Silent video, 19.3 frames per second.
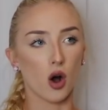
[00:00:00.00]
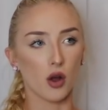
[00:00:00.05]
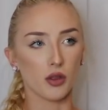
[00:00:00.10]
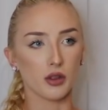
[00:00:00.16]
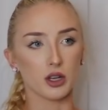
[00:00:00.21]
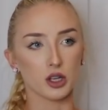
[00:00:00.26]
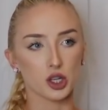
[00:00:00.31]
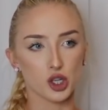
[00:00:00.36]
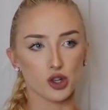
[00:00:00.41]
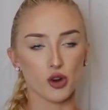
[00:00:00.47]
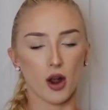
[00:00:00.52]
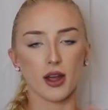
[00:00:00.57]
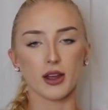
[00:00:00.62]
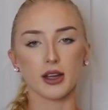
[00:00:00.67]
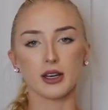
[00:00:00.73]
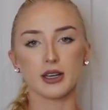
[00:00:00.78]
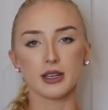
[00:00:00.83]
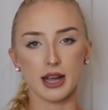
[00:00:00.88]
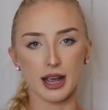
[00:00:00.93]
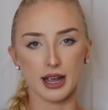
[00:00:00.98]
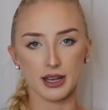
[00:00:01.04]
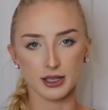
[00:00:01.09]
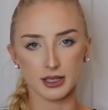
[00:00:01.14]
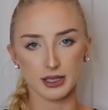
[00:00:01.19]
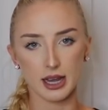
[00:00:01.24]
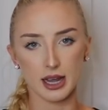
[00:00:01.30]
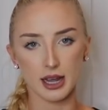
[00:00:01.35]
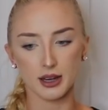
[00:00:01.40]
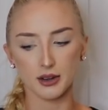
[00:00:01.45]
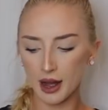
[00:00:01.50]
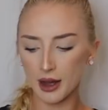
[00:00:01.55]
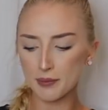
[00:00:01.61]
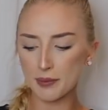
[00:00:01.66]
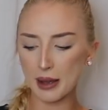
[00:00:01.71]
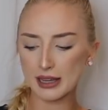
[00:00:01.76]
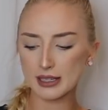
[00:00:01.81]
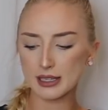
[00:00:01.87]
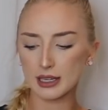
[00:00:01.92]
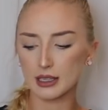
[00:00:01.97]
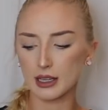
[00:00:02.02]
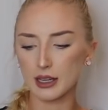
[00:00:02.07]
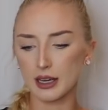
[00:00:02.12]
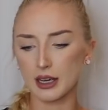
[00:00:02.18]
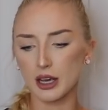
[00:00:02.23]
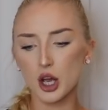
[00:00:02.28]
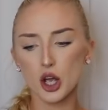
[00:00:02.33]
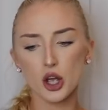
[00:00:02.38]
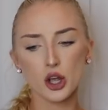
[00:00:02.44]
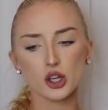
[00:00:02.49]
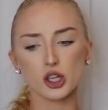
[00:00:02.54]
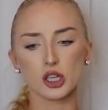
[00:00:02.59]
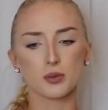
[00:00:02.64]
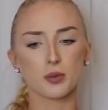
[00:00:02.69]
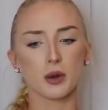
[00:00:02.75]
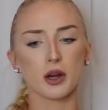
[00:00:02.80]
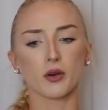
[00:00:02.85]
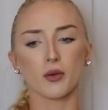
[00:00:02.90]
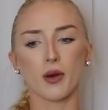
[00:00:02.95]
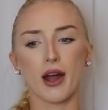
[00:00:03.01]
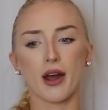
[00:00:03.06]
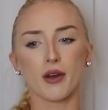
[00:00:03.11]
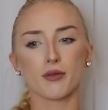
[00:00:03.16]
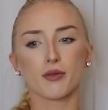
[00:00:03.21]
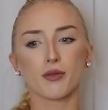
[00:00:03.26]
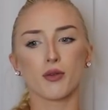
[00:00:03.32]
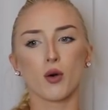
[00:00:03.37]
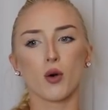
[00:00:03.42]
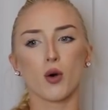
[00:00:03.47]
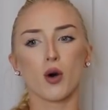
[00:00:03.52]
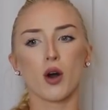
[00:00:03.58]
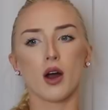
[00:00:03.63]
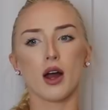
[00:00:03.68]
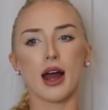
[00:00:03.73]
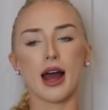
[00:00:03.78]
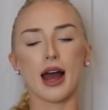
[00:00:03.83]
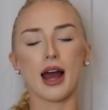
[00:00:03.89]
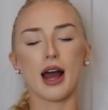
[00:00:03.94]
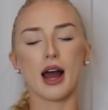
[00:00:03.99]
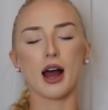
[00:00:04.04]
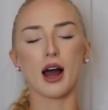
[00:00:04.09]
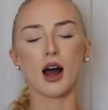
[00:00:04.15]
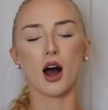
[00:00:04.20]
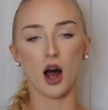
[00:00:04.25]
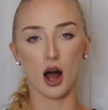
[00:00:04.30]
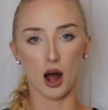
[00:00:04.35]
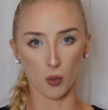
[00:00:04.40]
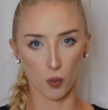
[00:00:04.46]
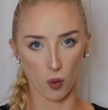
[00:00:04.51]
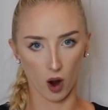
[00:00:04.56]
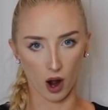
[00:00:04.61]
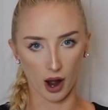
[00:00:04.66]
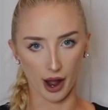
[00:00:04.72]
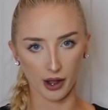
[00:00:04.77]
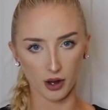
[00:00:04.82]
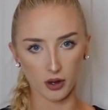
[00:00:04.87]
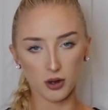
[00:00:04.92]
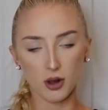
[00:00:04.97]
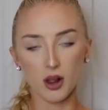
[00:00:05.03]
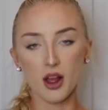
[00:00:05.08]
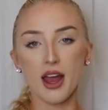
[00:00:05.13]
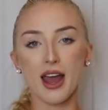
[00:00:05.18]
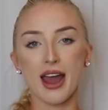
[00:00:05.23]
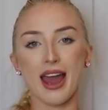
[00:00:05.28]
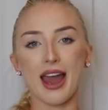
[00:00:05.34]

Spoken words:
on the Australian dance scene. Basically, she's been around for a while,